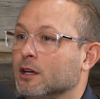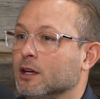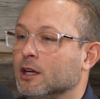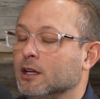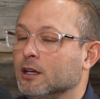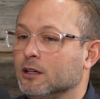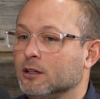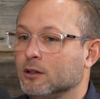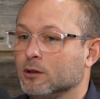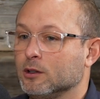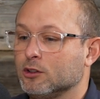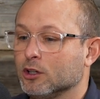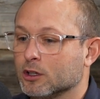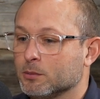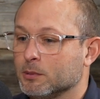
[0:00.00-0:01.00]
and we
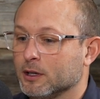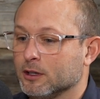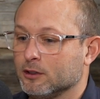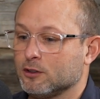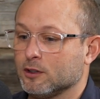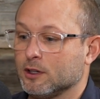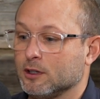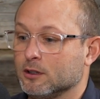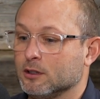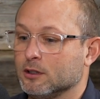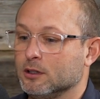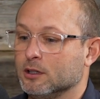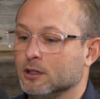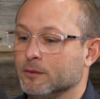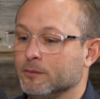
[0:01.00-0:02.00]
talked about this, like
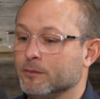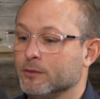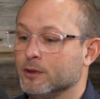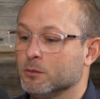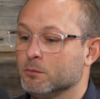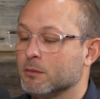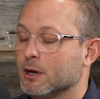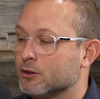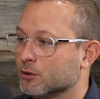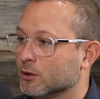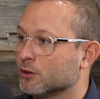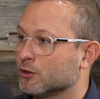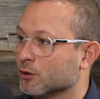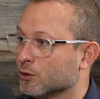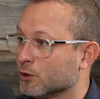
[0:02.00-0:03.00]
the
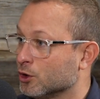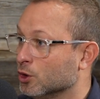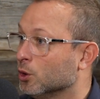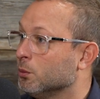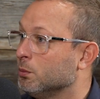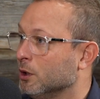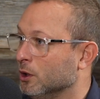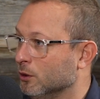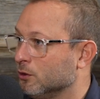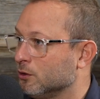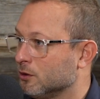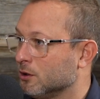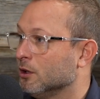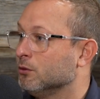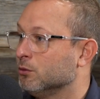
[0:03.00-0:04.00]
metrics or the
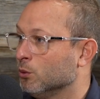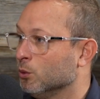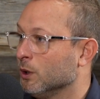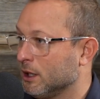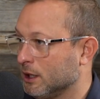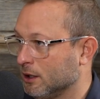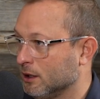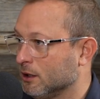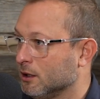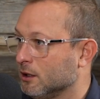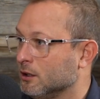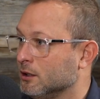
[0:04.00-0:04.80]
goalpost of winning